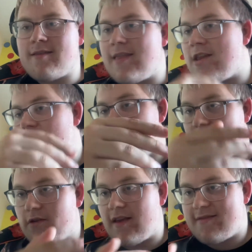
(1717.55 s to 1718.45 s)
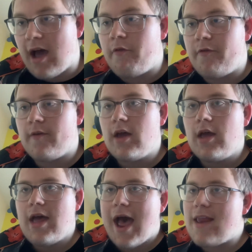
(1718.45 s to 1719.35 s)
and then she kills herself.
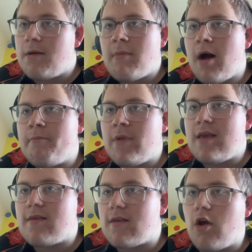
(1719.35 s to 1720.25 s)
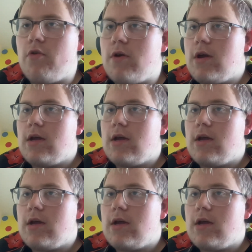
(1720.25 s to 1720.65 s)
And her mum is so